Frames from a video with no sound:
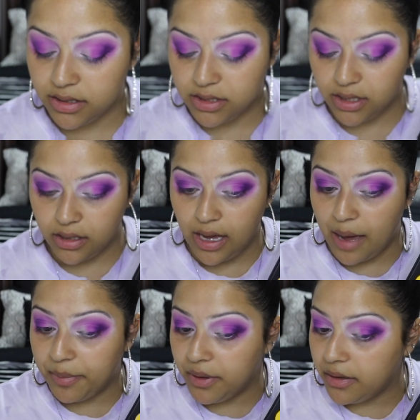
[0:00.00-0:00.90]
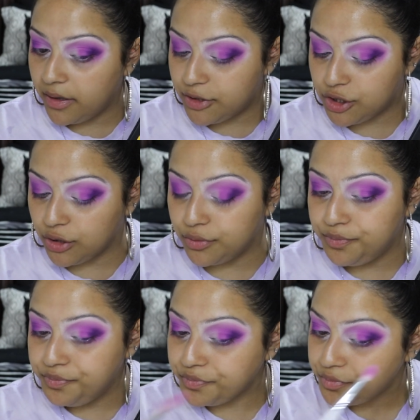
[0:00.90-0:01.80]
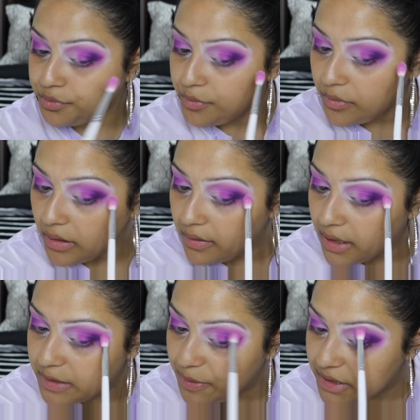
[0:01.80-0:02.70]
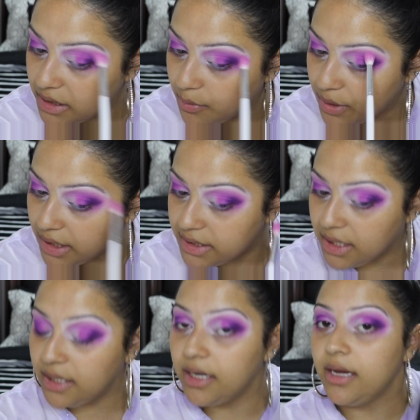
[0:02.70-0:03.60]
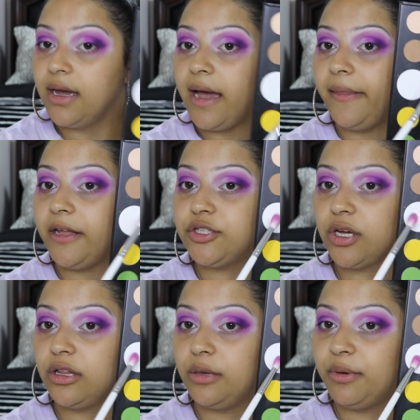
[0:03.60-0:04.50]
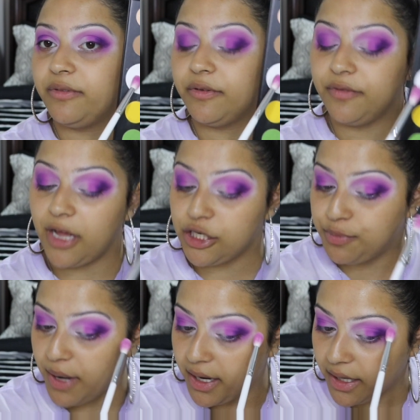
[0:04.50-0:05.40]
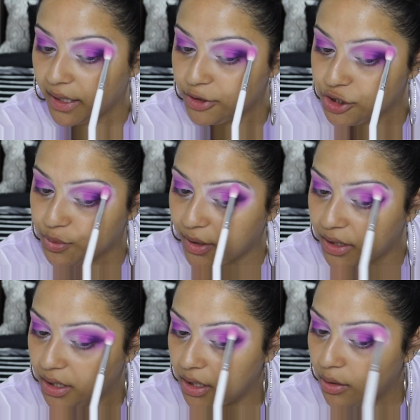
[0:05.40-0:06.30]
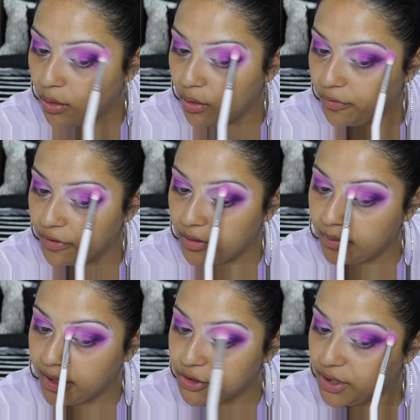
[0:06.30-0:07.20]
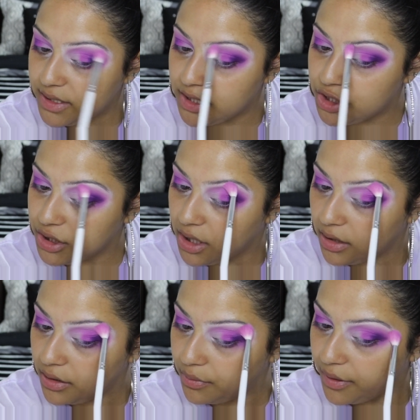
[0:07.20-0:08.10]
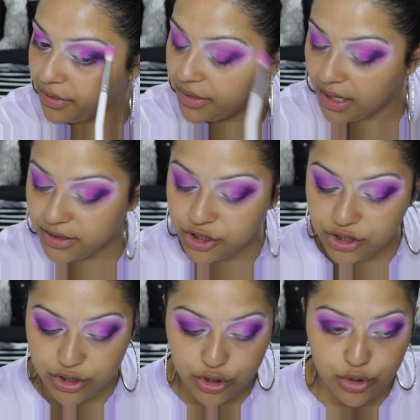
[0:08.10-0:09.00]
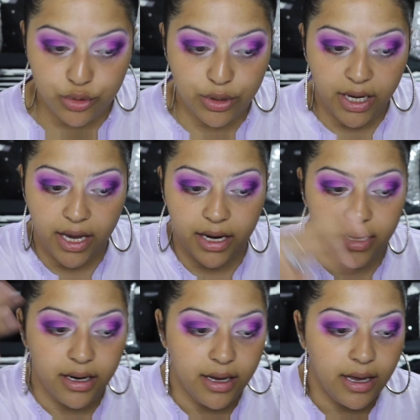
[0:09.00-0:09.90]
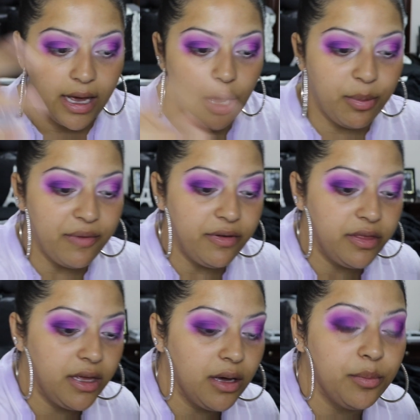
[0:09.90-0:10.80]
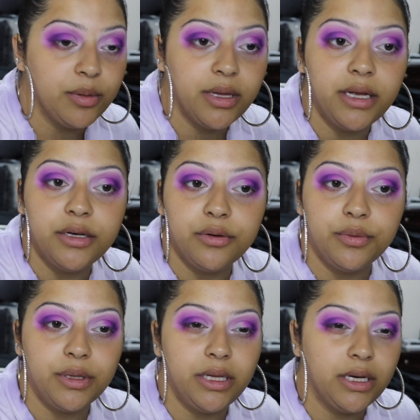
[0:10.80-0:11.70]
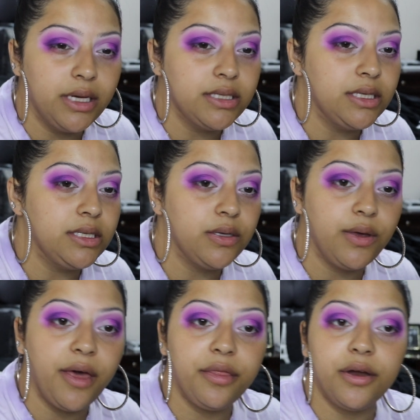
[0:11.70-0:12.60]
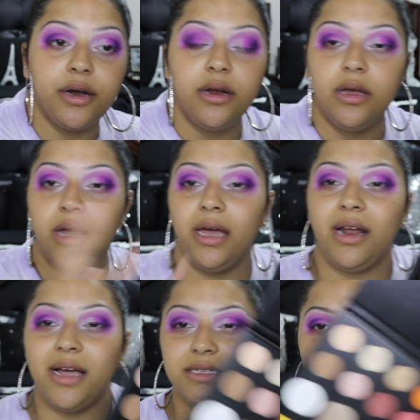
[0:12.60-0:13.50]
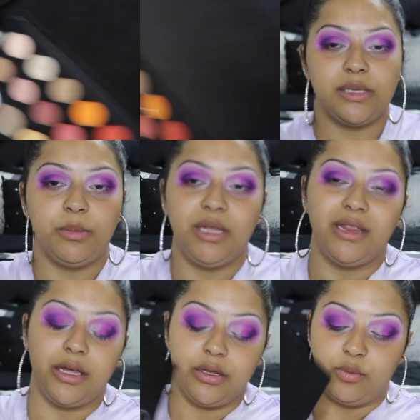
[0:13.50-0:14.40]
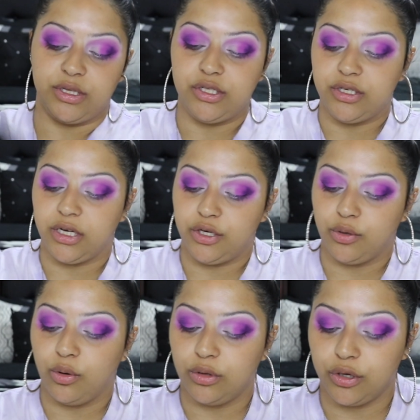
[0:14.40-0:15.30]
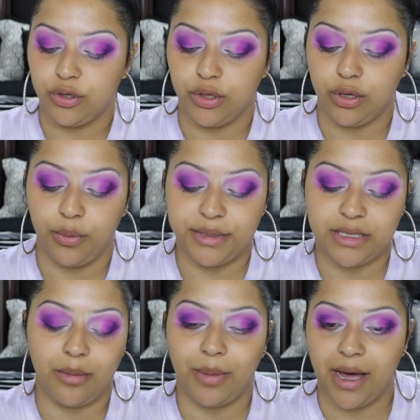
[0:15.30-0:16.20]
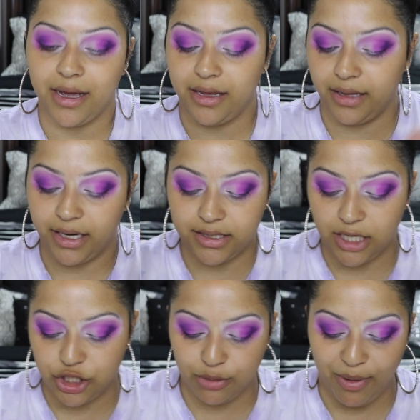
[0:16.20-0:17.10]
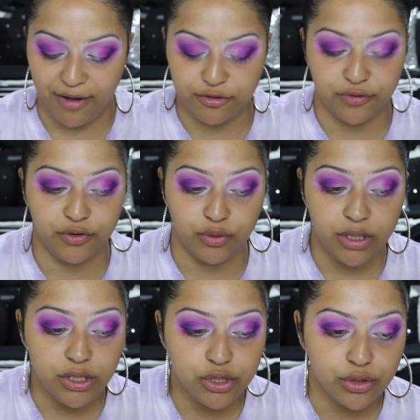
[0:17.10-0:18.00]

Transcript: to happen there. So that's basically what I did, and I took a little bit of the flashback and I just went over my transition color with that, just to again help everything blend really nicely together. And eyes is always something that once you're done your whole look, you can always come back and like touch up after if you need